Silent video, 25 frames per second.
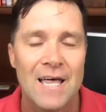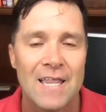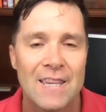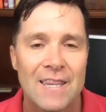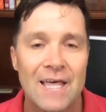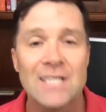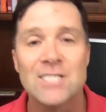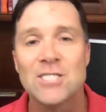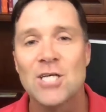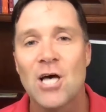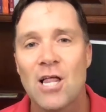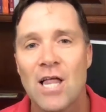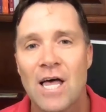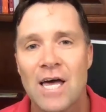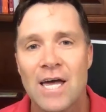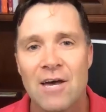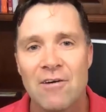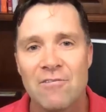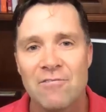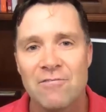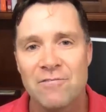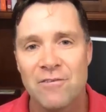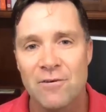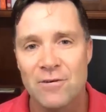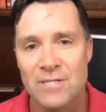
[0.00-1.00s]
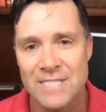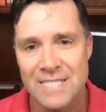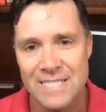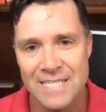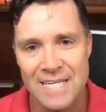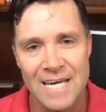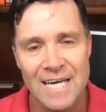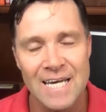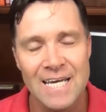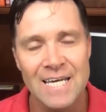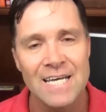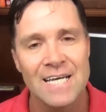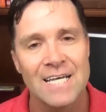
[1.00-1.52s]
That's all I have for
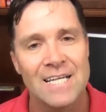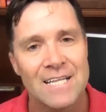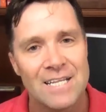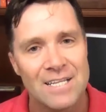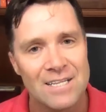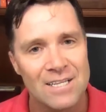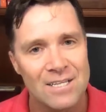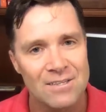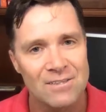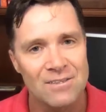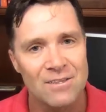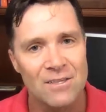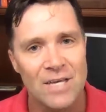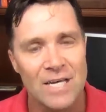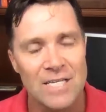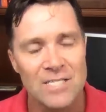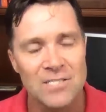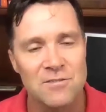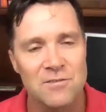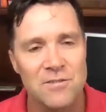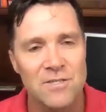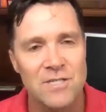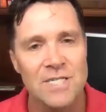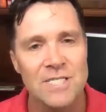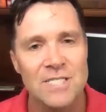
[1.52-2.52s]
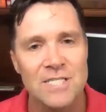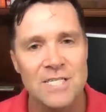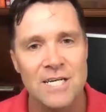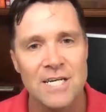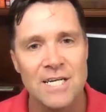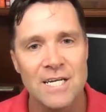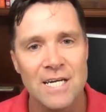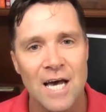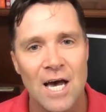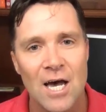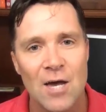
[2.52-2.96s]
today. Thanks for listening.